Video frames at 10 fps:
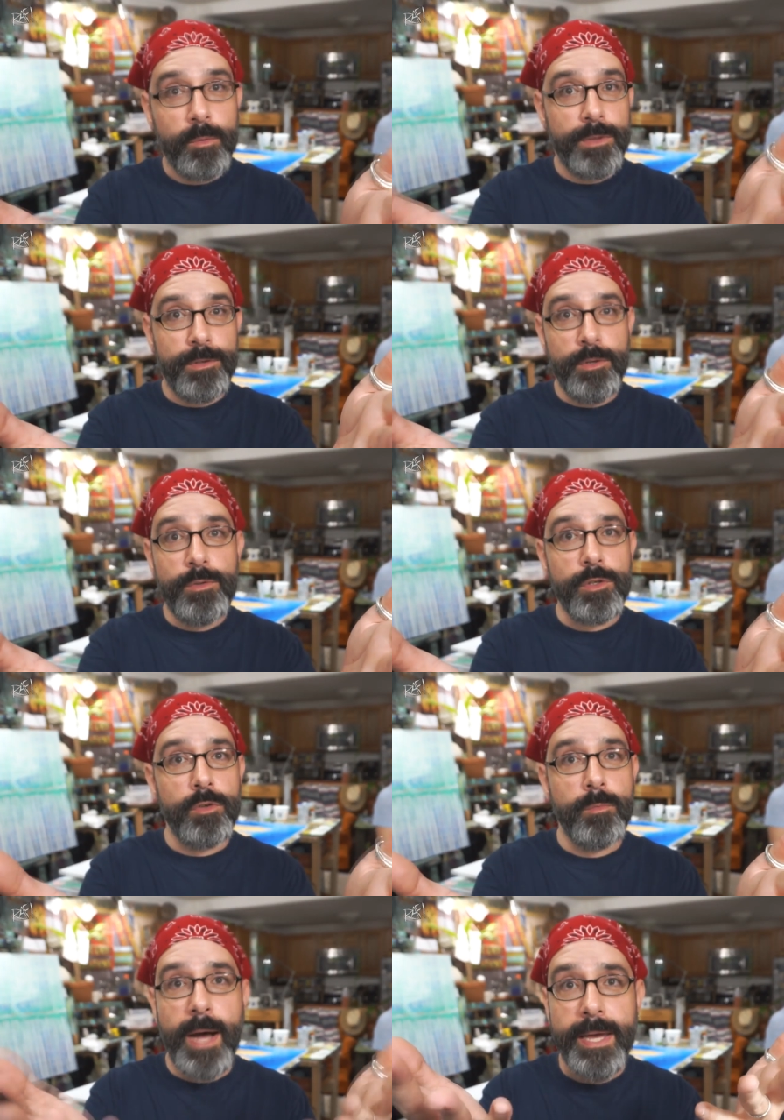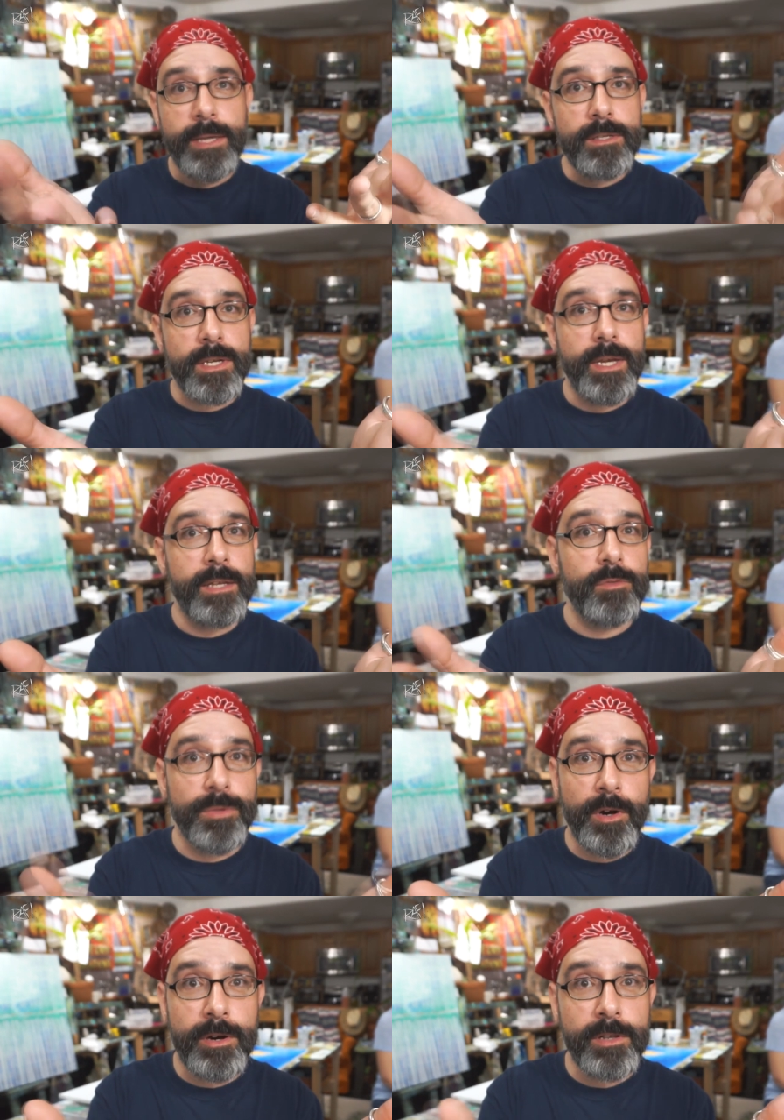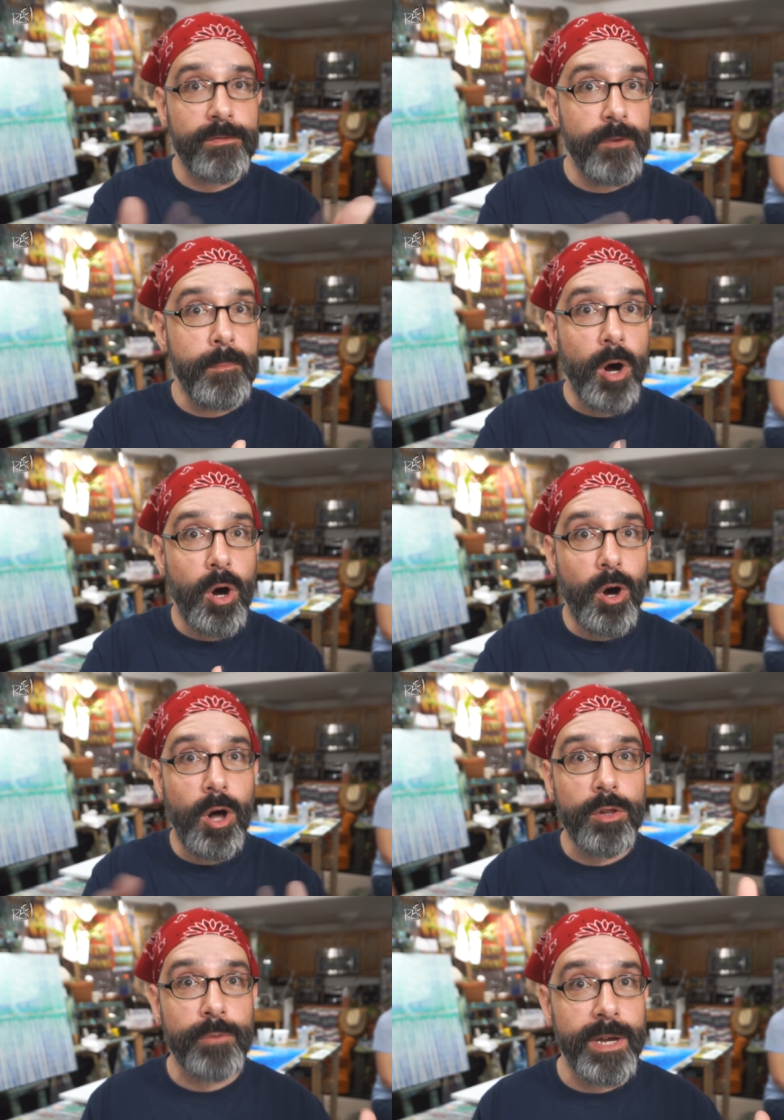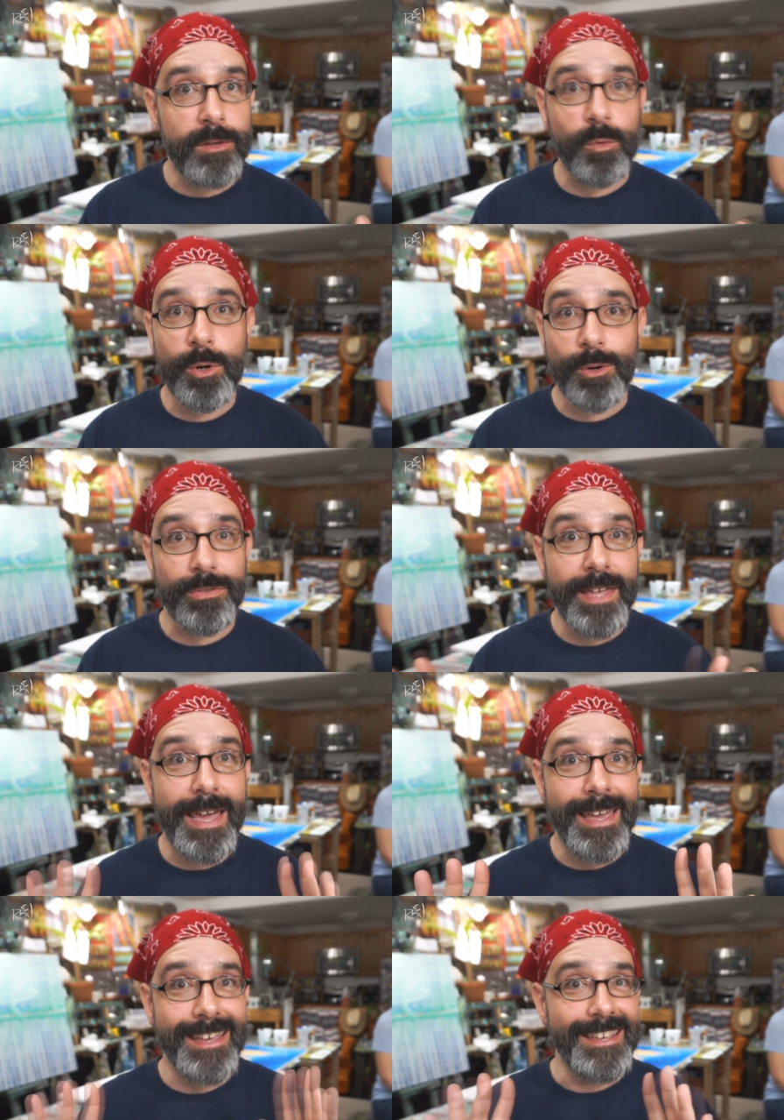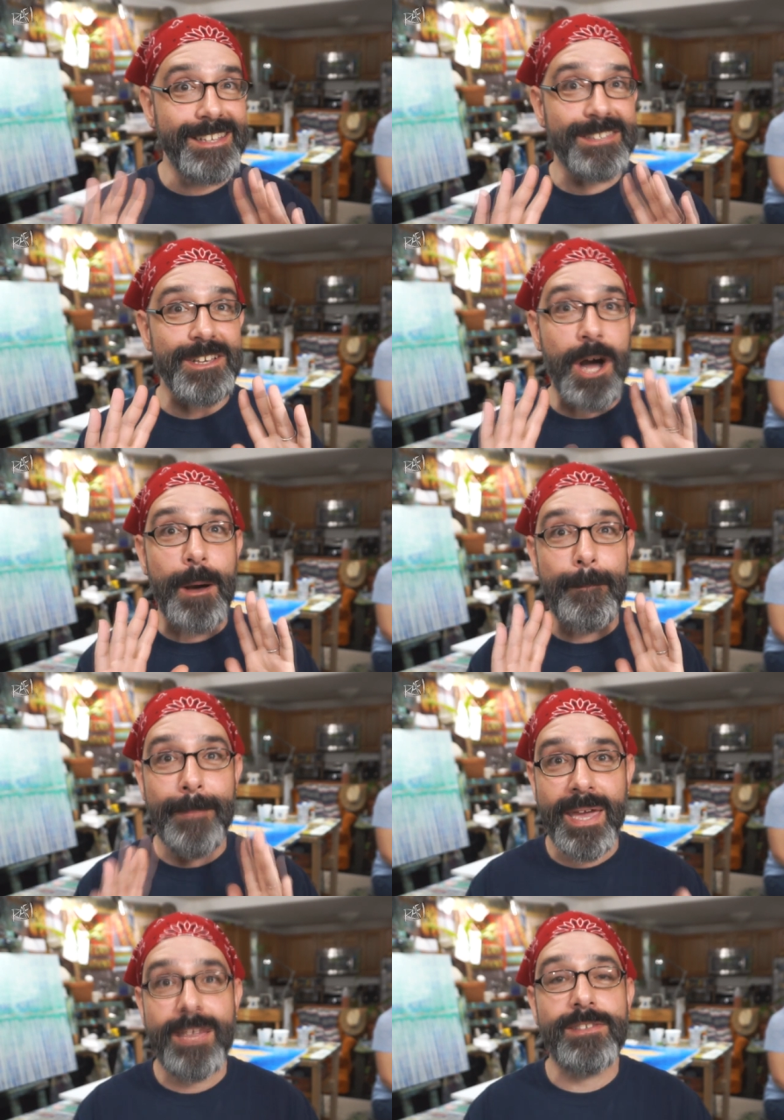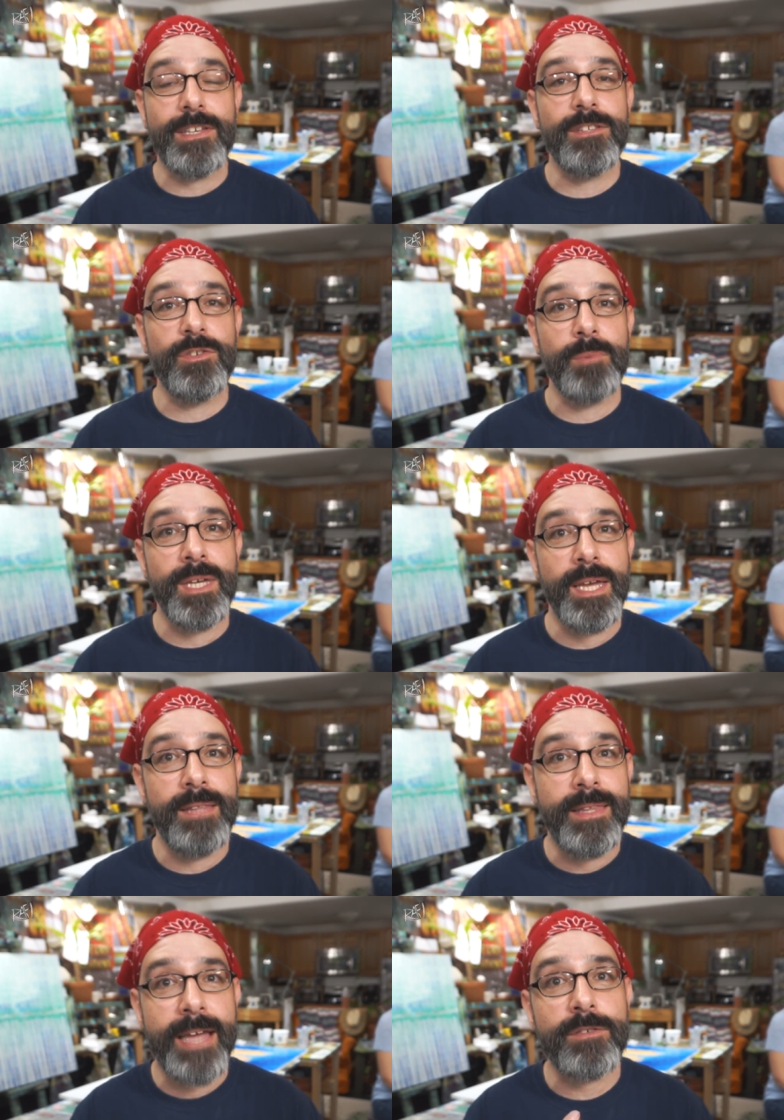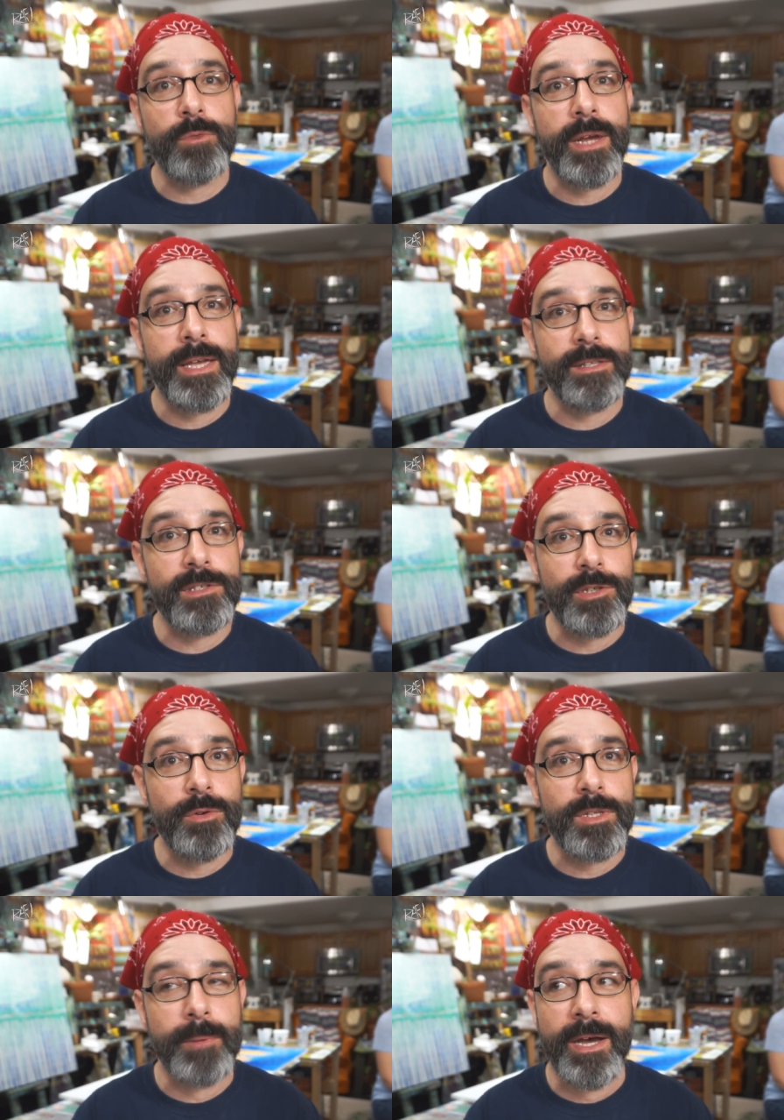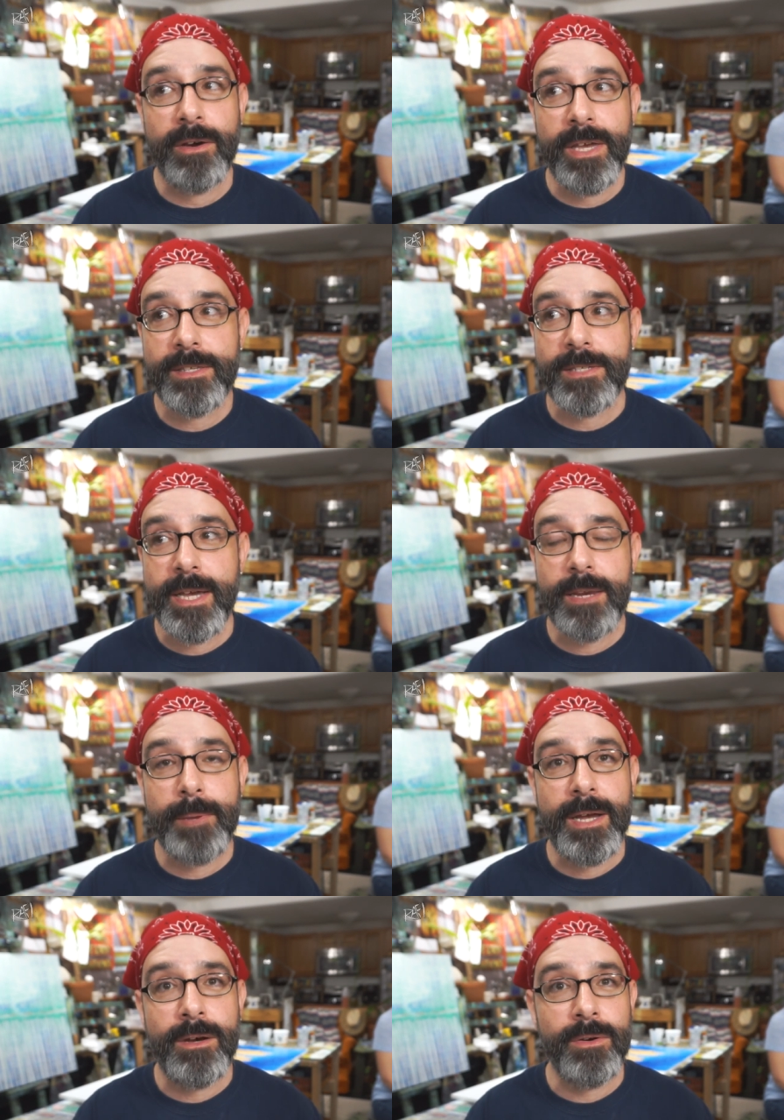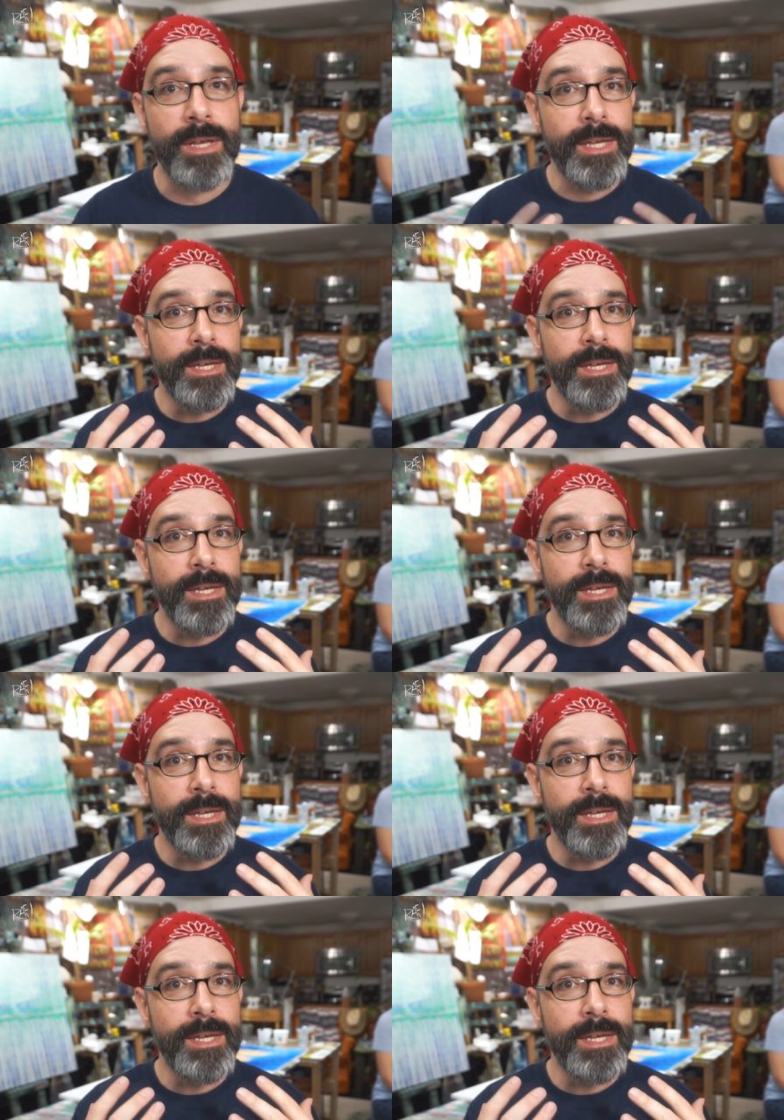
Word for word: With YouTube, I get to connect with artists from all around the world. That is amazing to me. And that's what I get stoked about. It's not about